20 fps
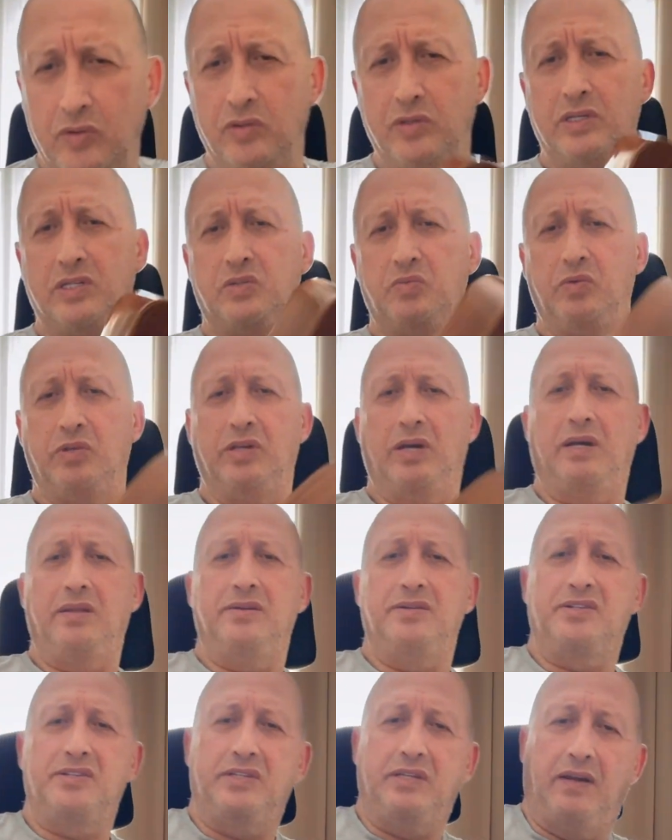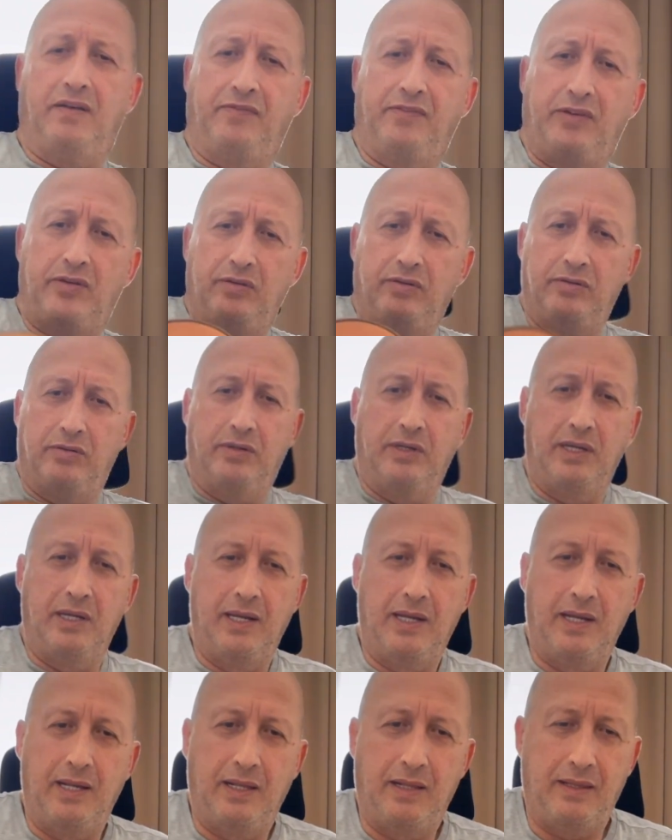this with other stuff too,
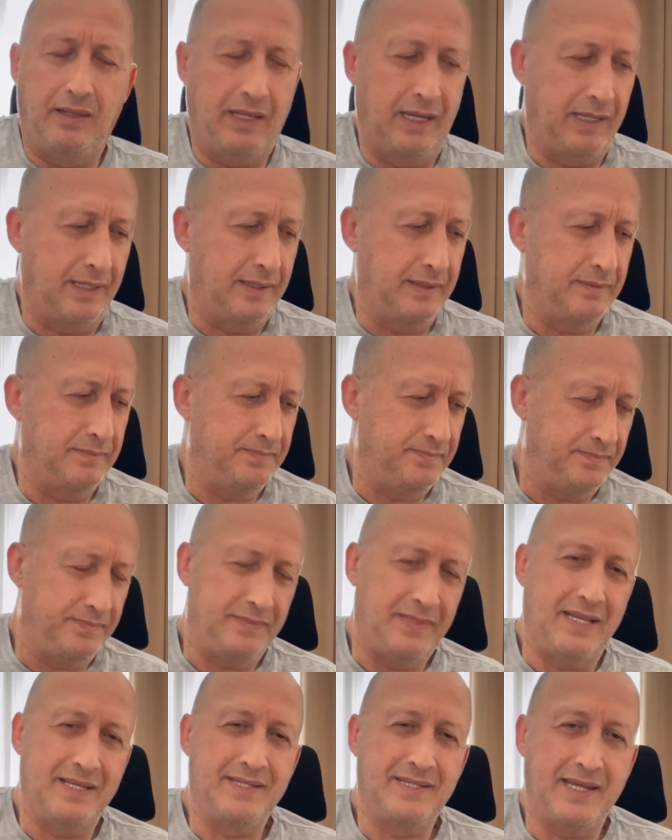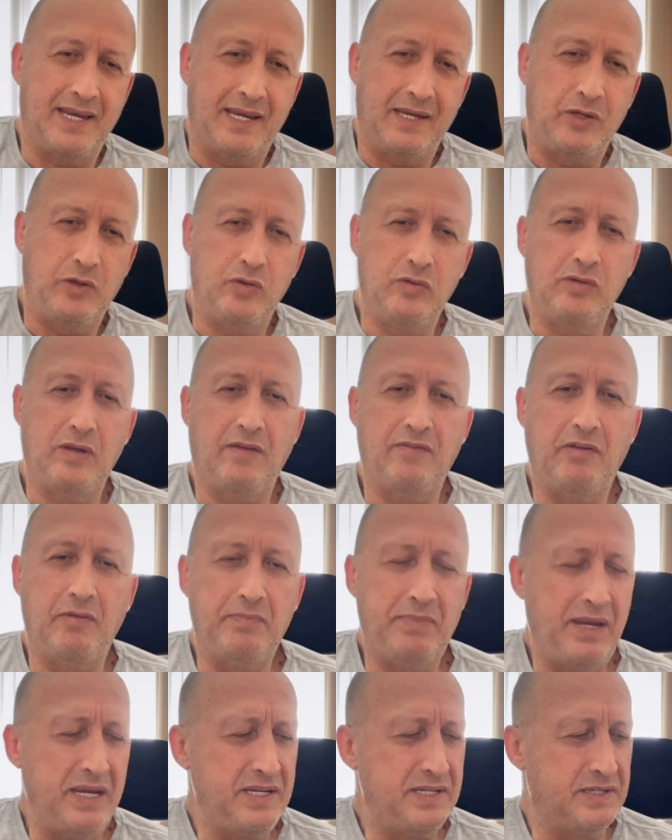like let's say you have a
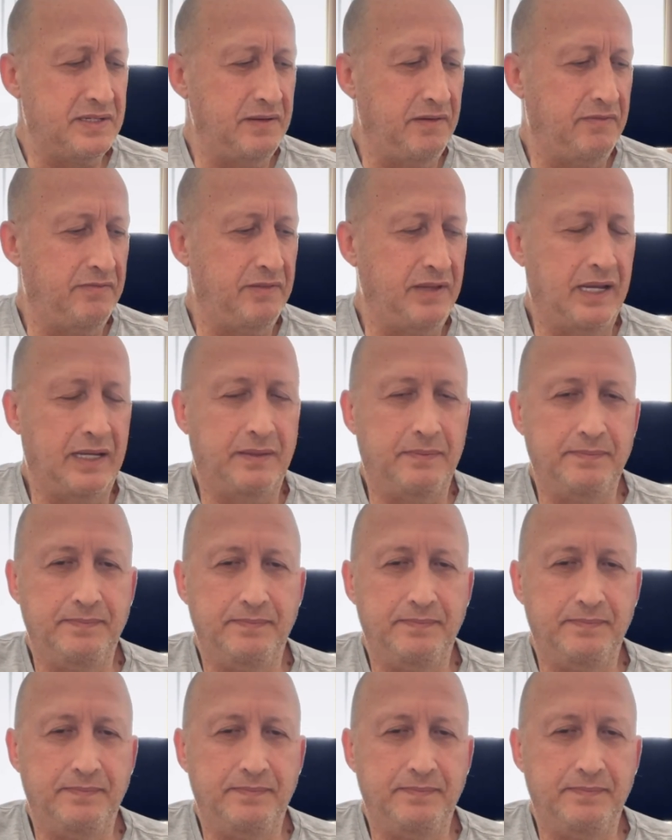bass riff like